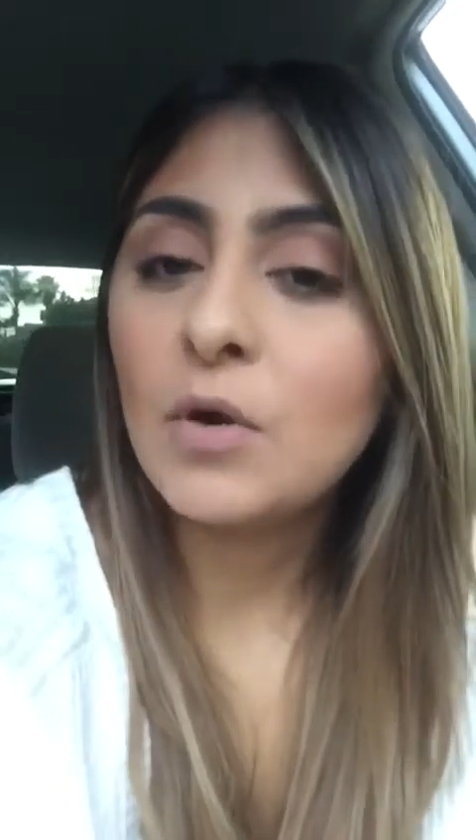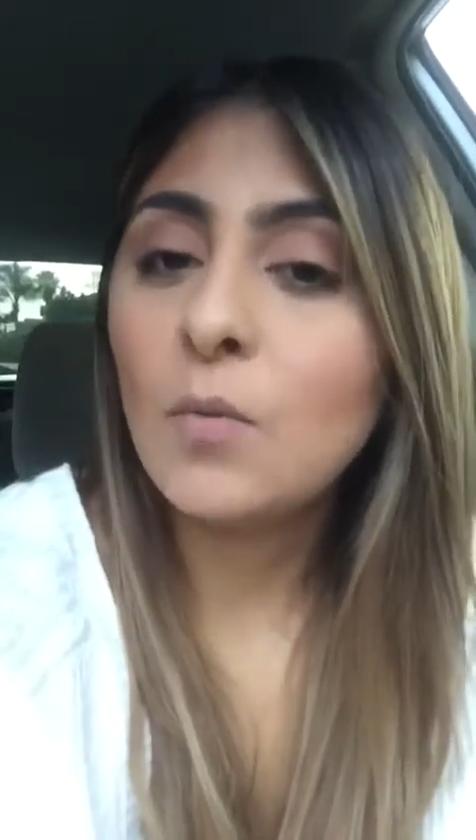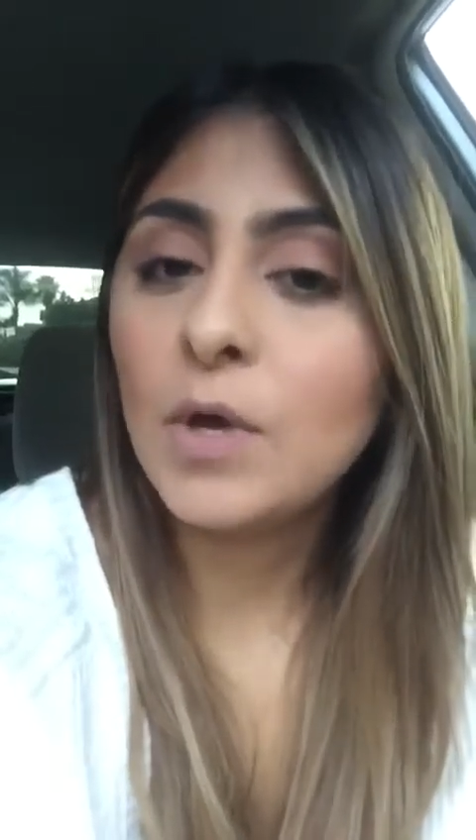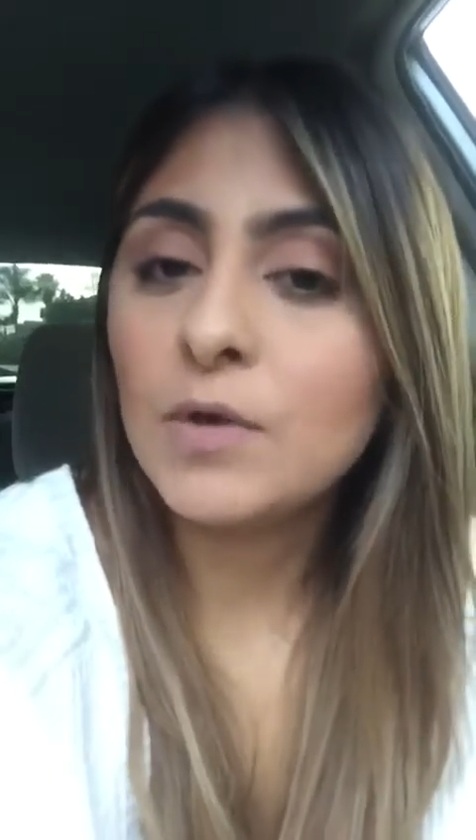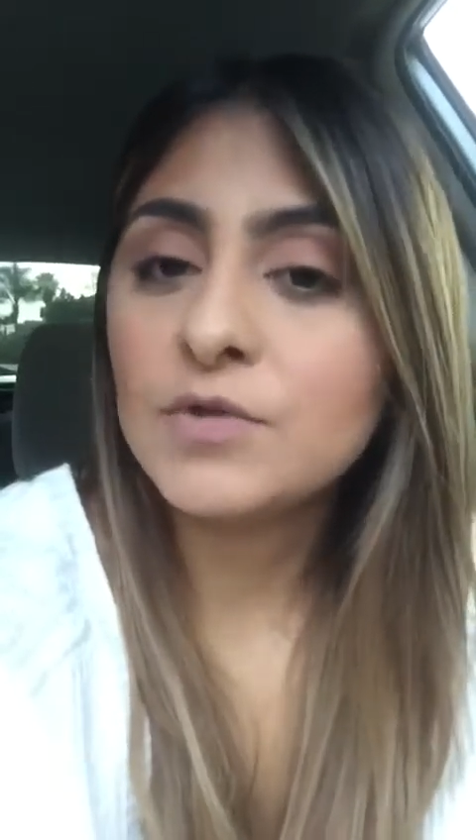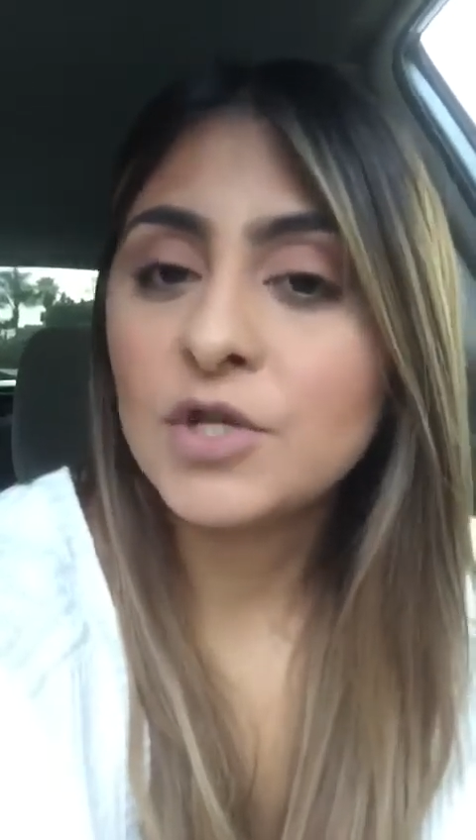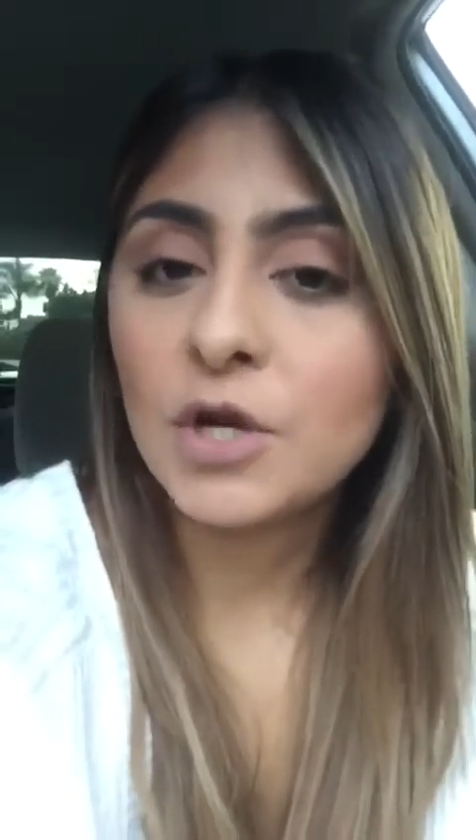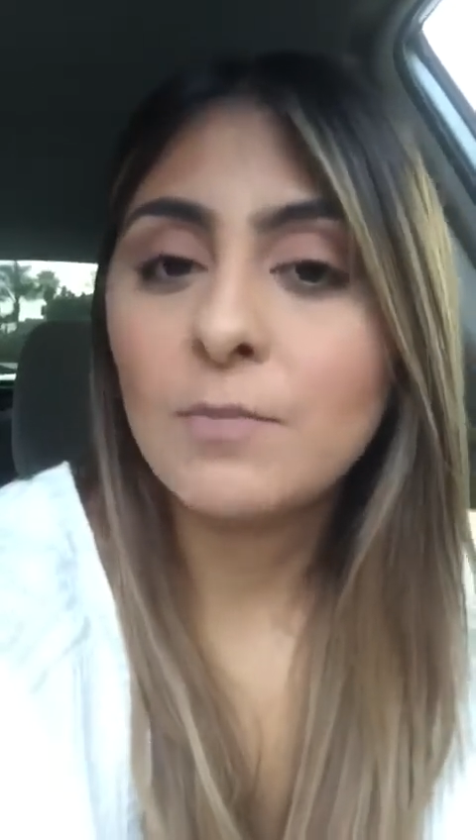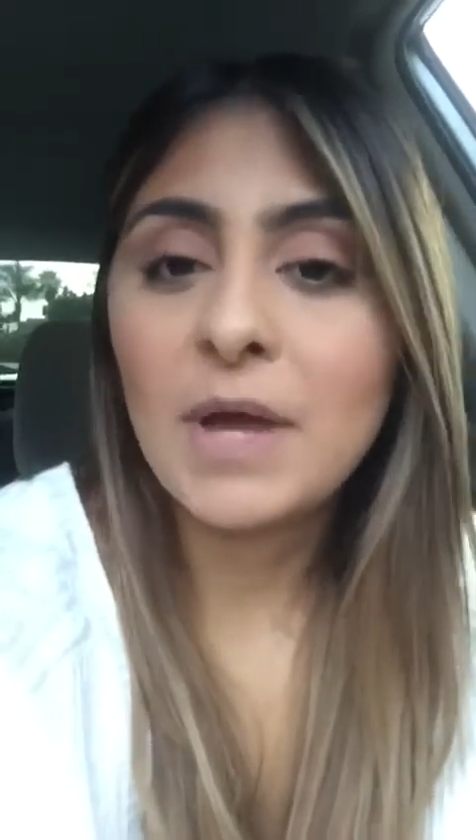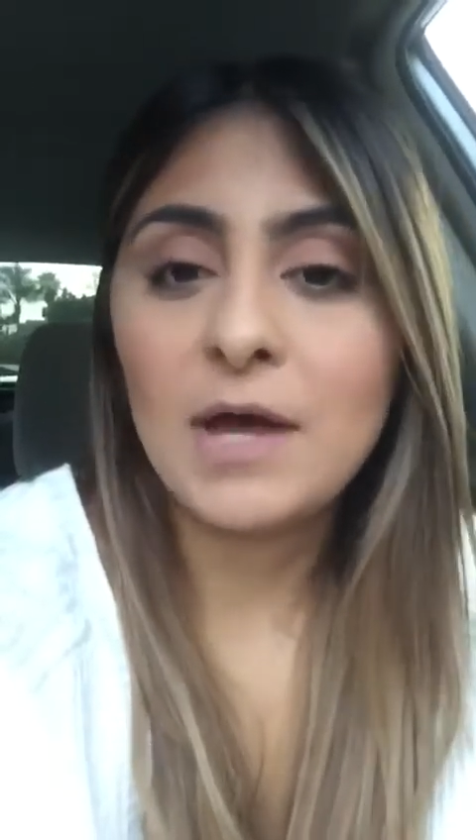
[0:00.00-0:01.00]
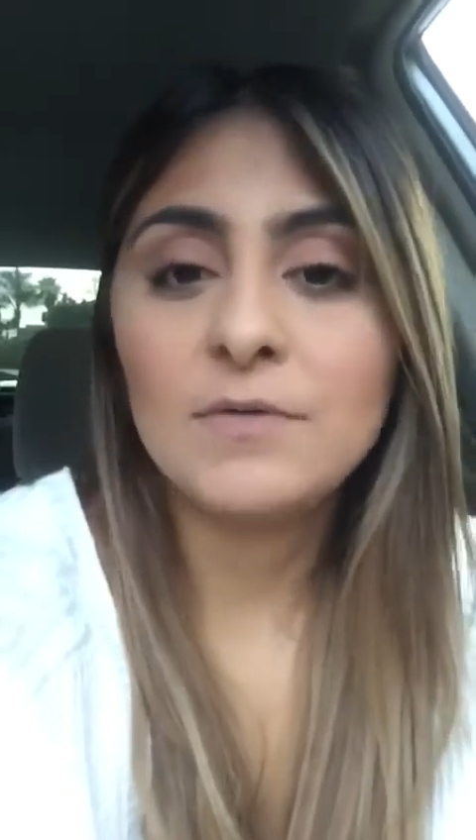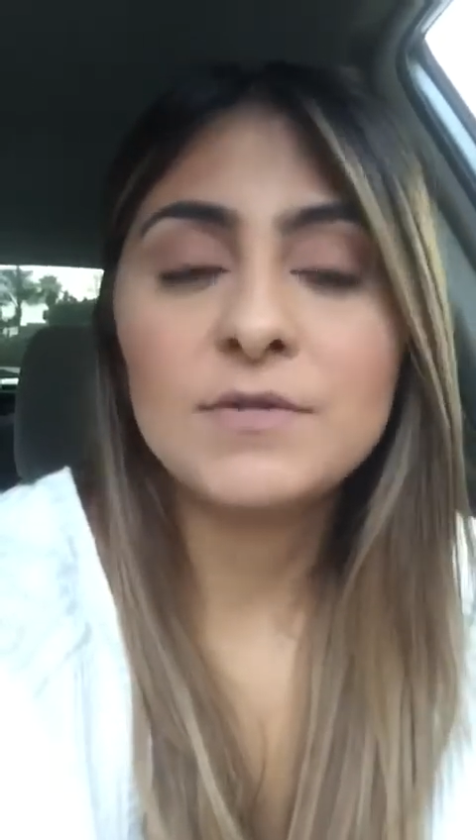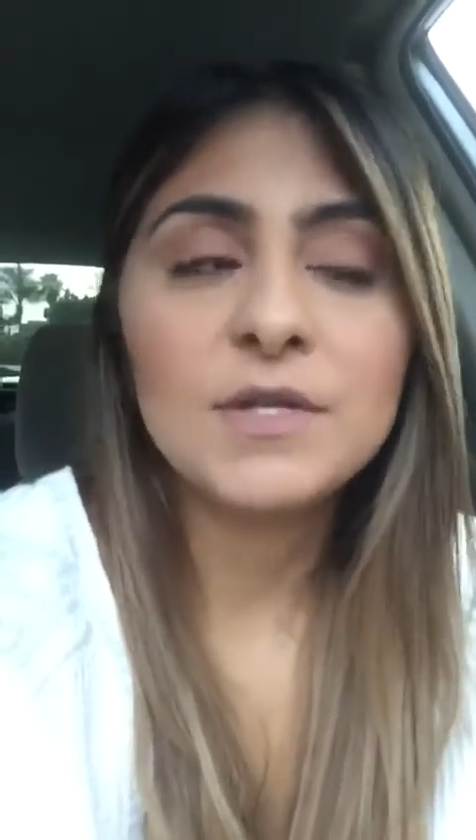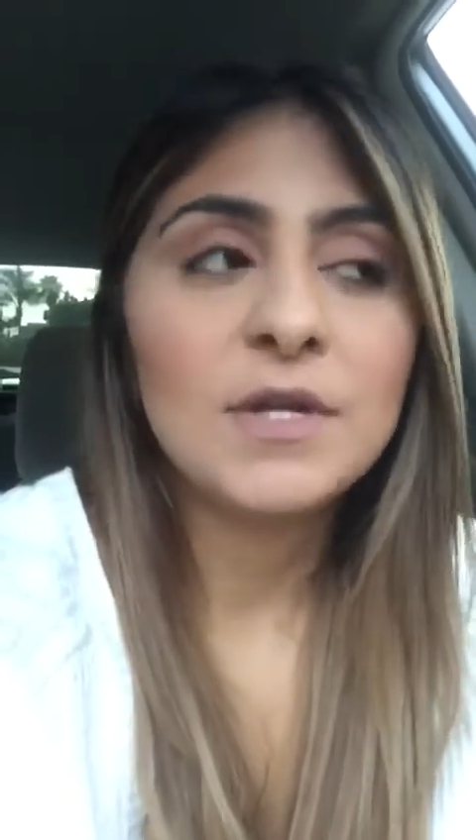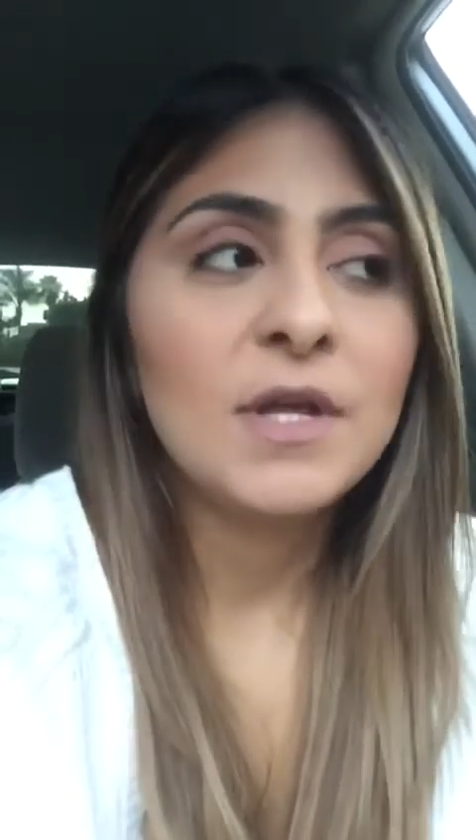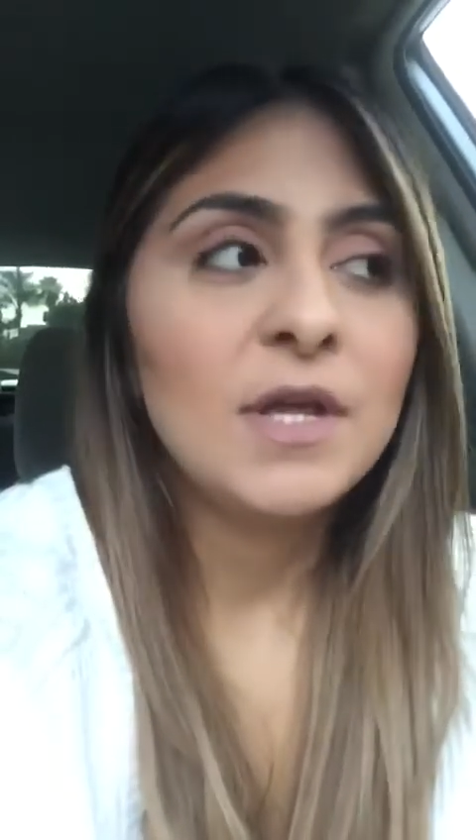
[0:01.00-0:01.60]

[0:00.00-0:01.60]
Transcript: wheelchair bound.